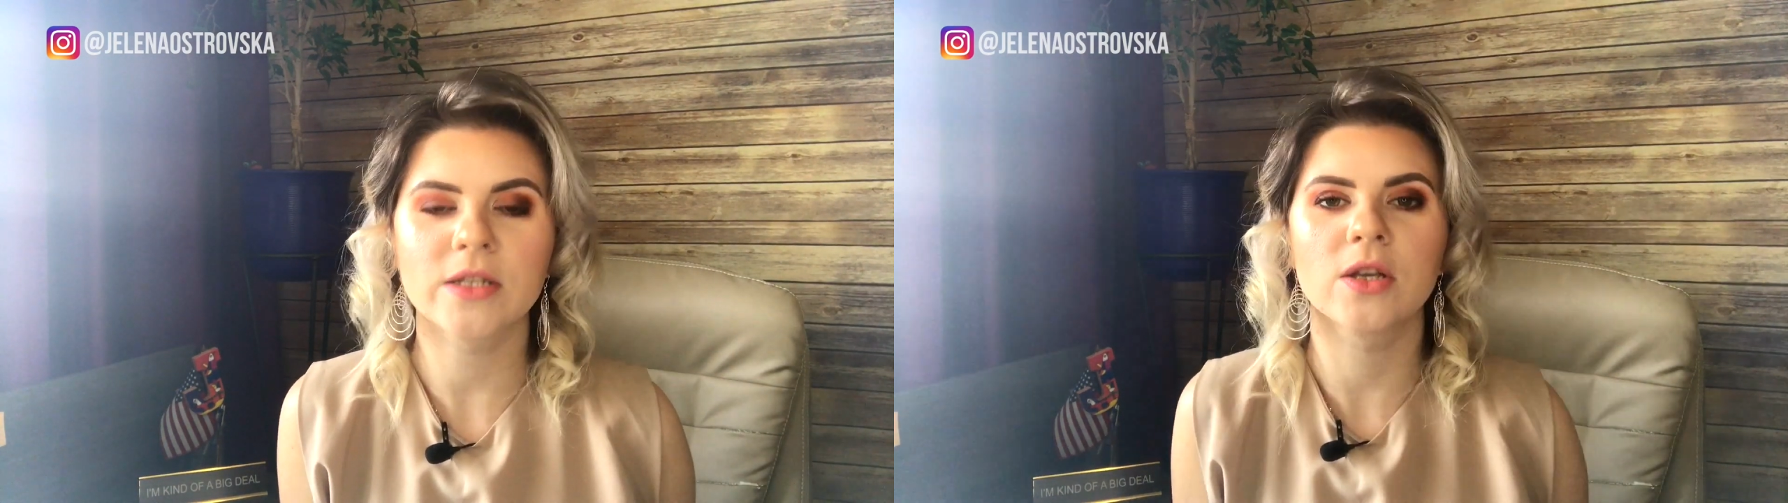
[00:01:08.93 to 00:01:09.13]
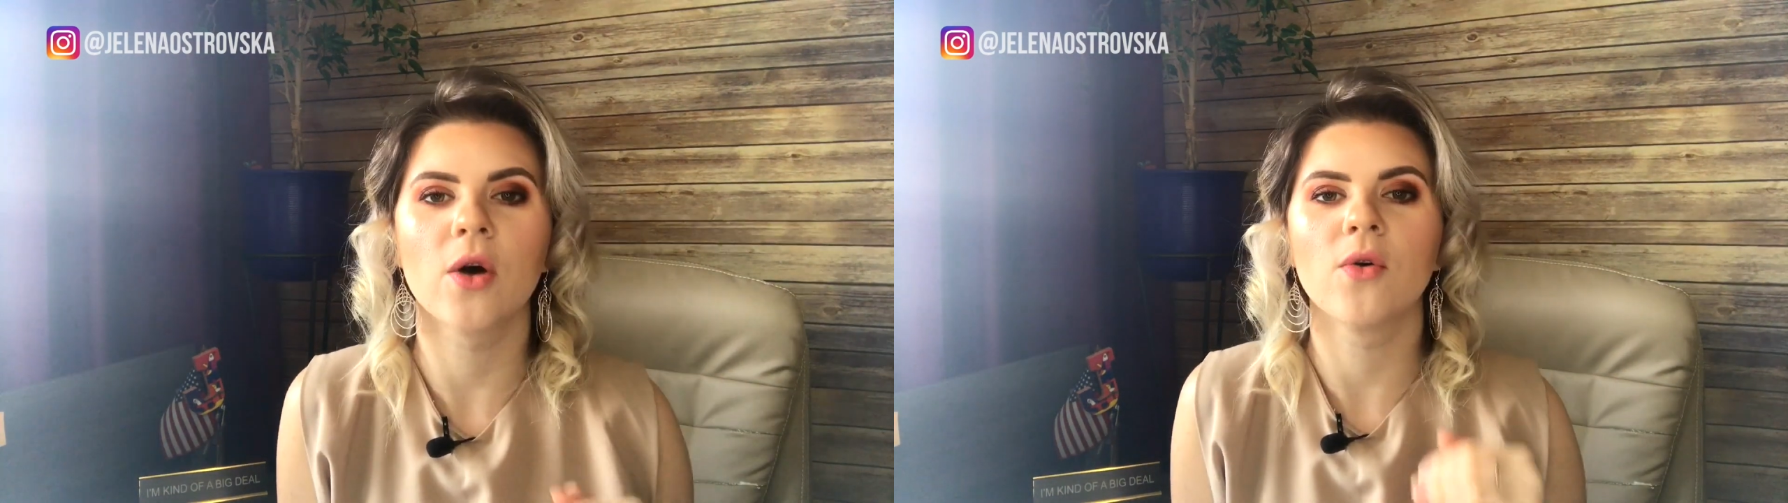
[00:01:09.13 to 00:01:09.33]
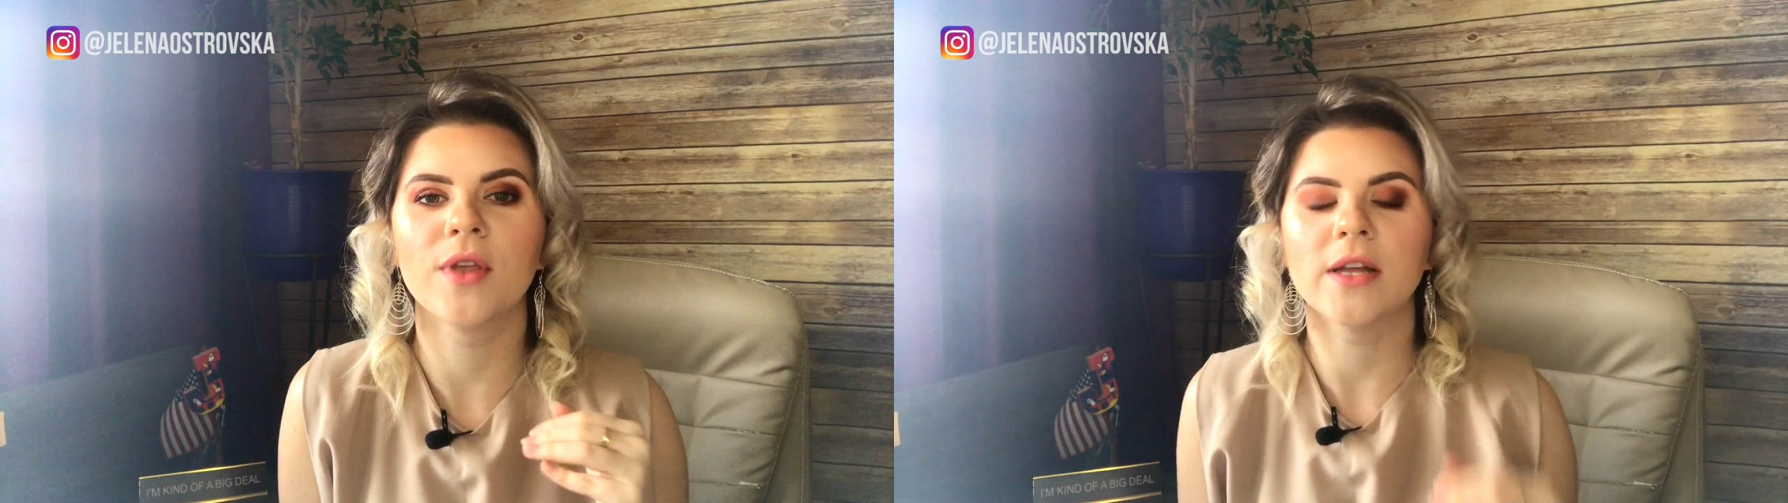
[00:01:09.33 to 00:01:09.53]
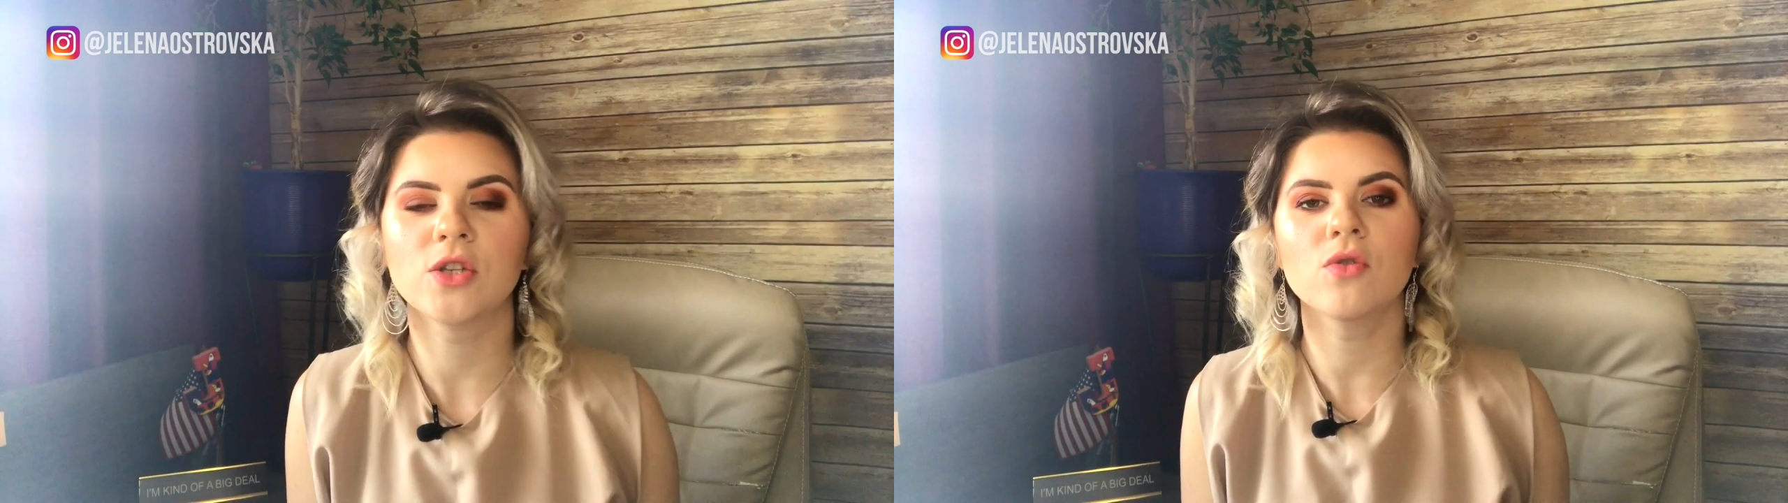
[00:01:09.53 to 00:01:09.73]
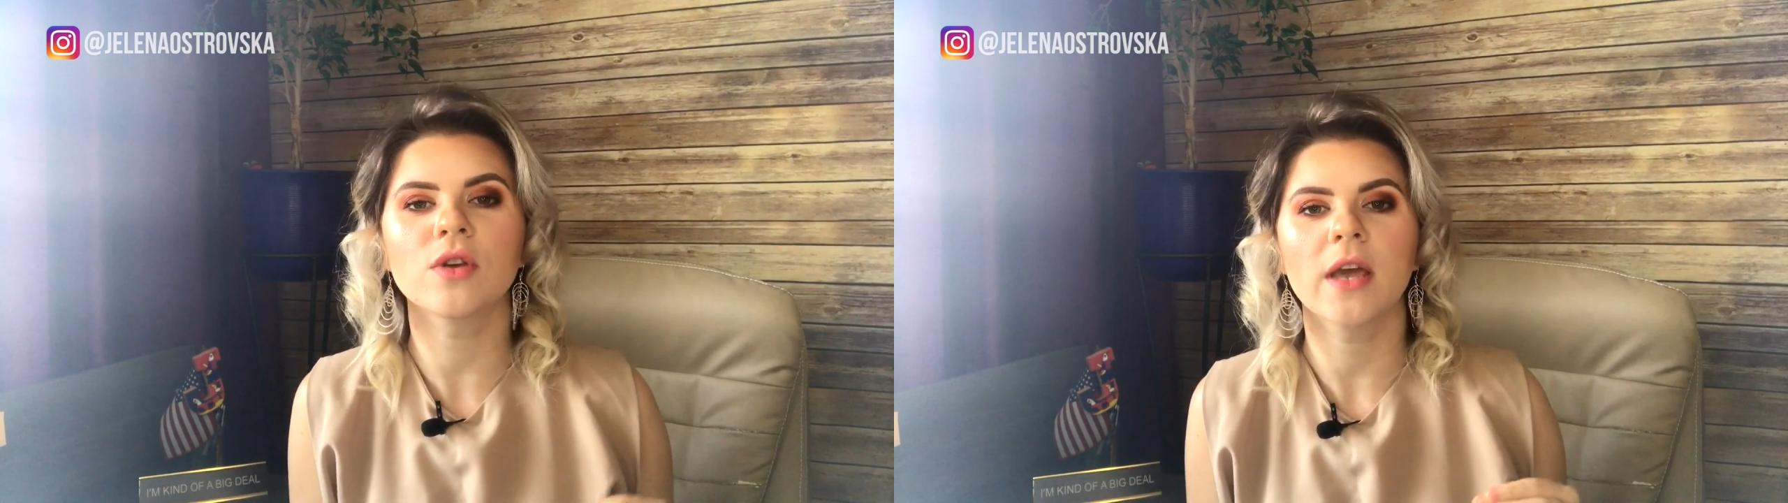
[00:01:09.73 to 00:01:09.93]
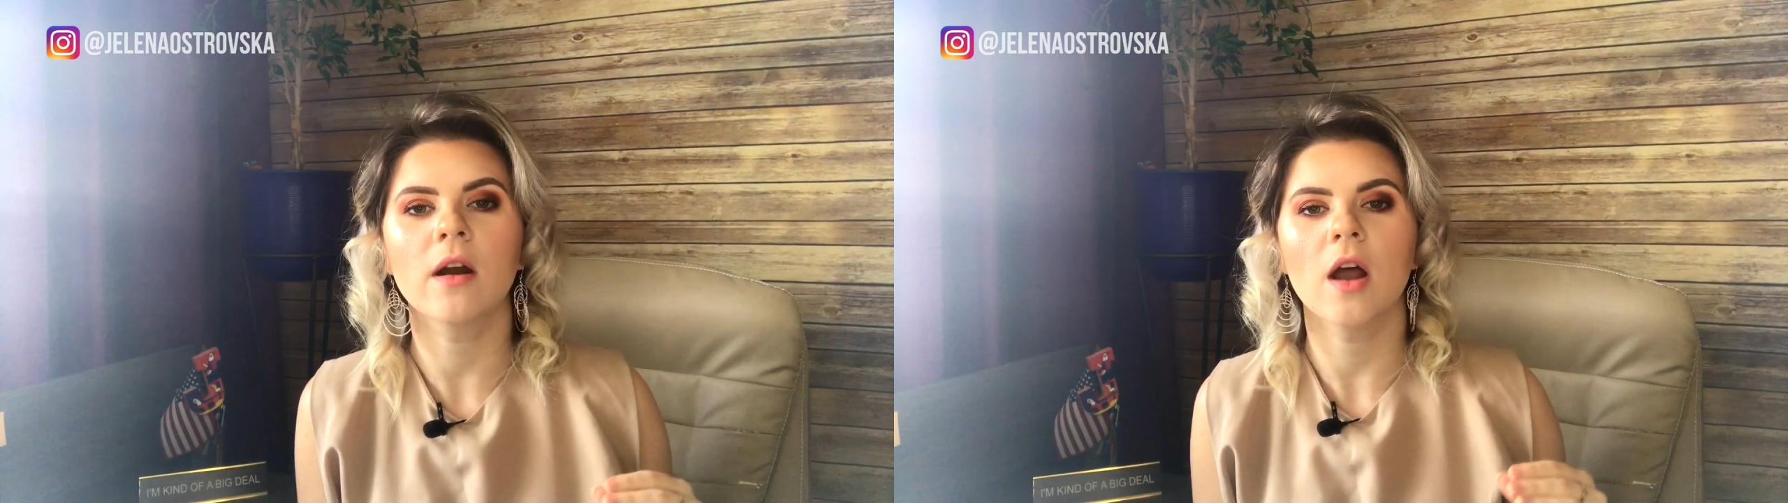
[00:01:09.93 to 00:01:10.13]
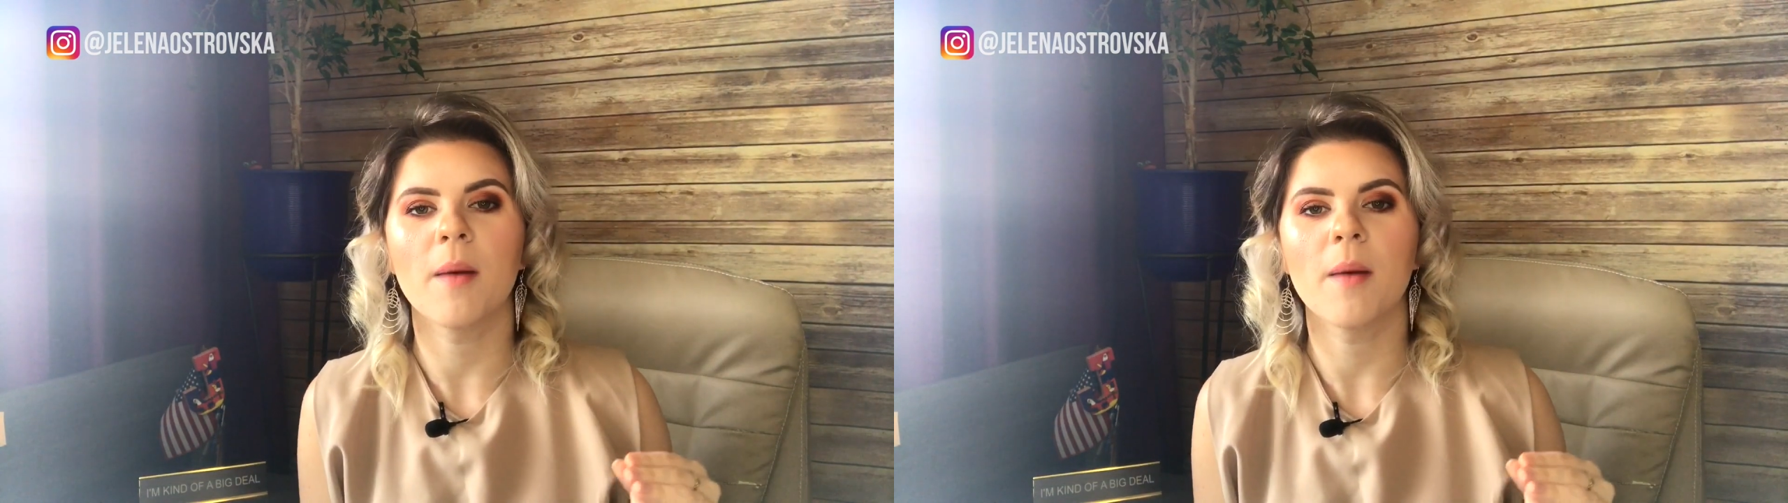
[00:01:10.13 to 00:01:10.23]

So they do care